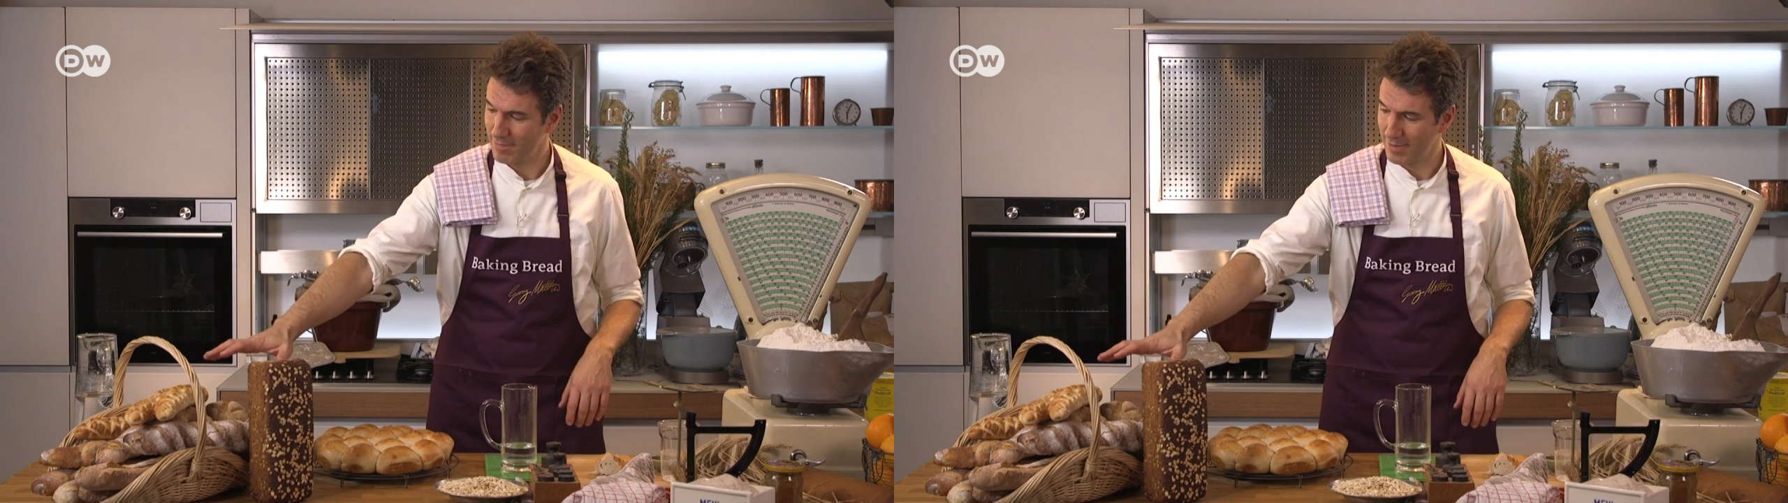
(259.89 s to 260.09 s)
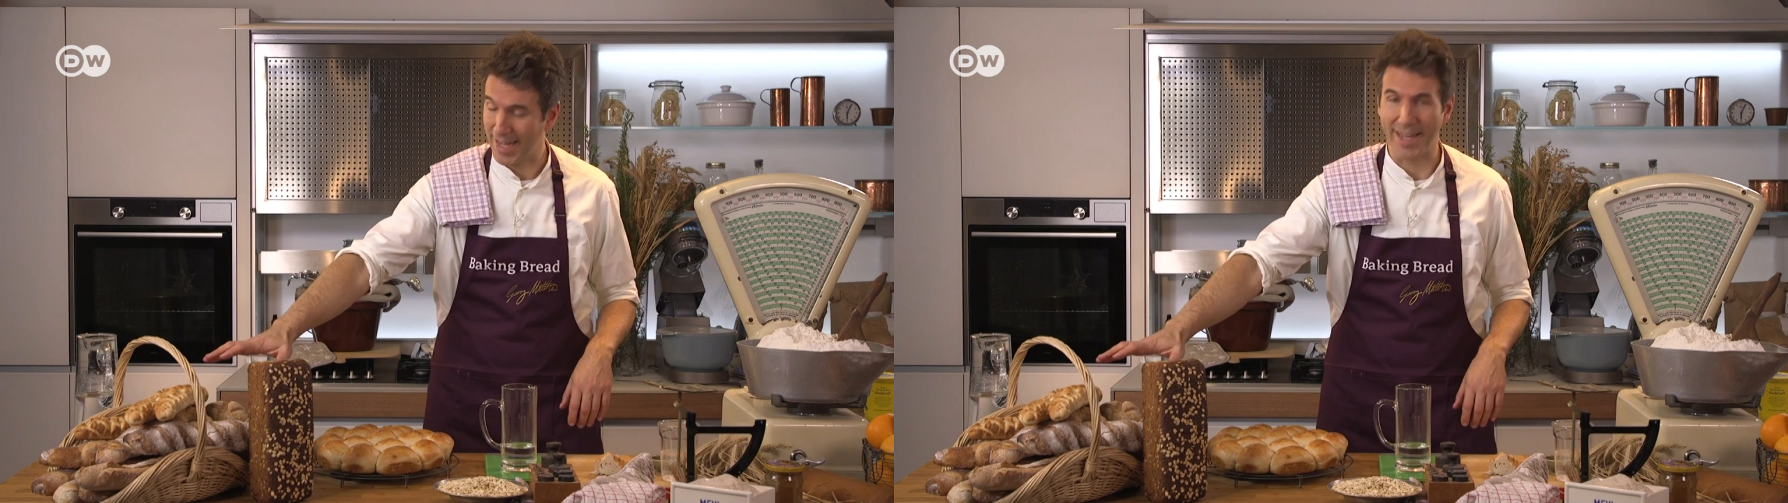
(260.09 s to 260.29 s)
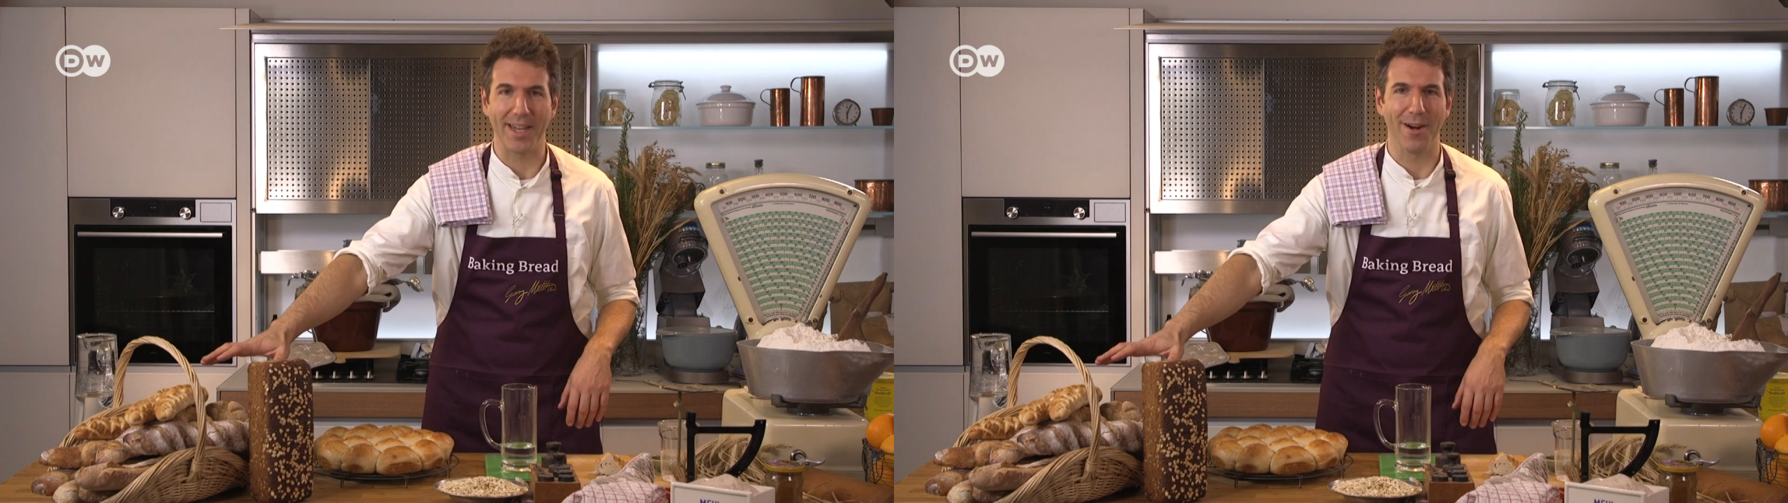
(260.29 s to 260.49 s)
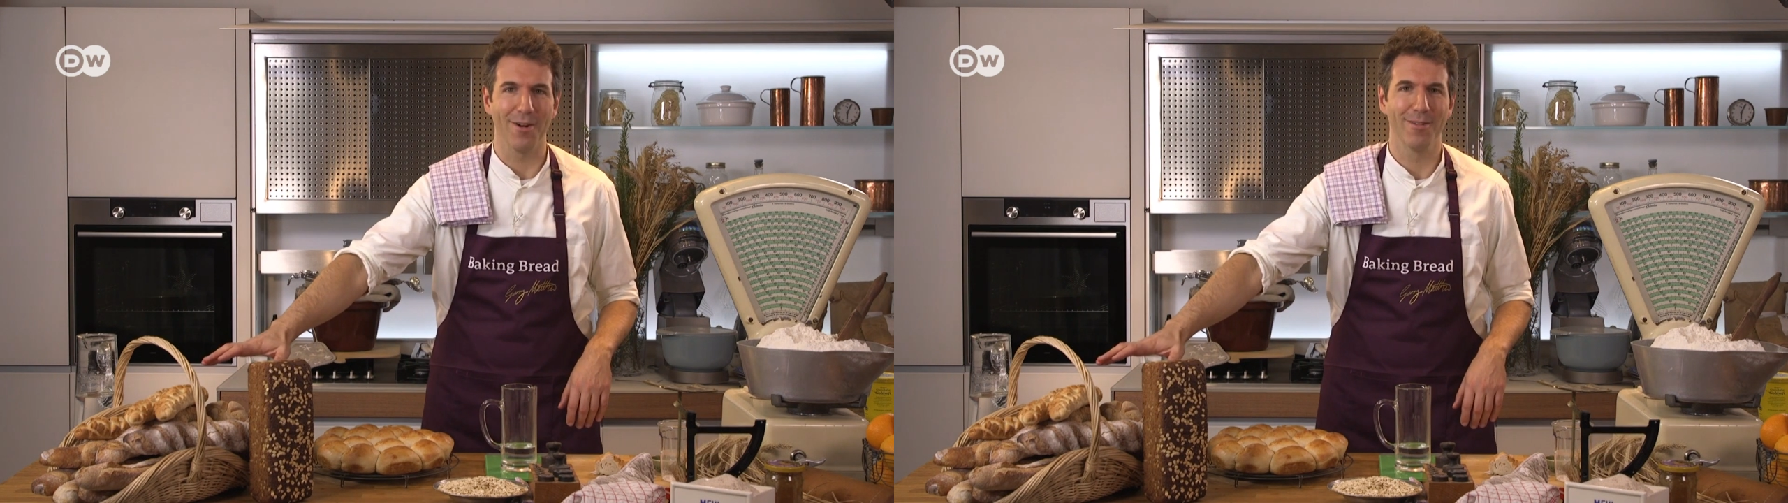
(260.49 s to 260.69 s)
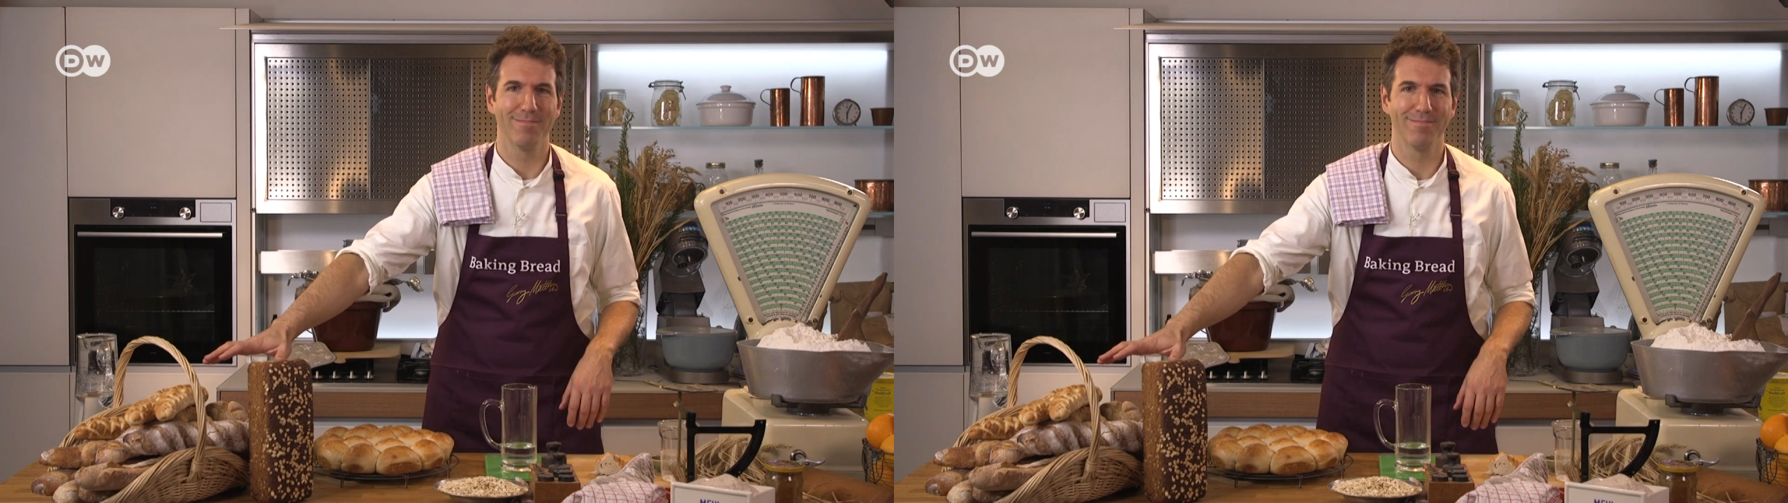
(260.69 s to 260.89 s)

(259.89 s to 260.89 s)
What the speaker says: click here.